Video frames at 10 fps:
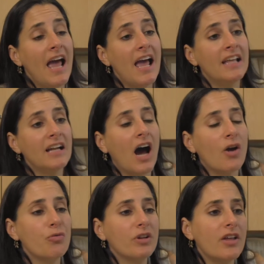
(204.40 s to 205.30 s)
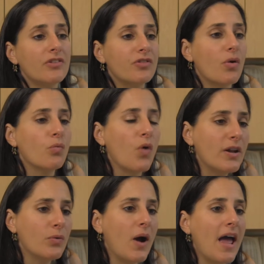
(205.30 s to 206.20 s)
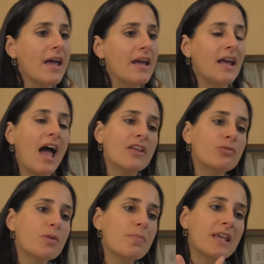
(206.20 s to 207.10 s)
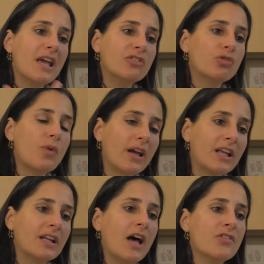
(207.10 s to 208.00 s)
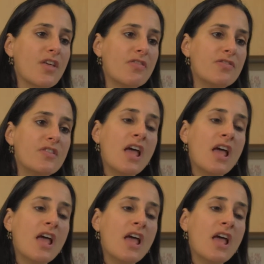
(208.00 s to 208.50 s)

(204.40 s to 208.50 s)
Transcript: And I realized right away, as we began to recognize that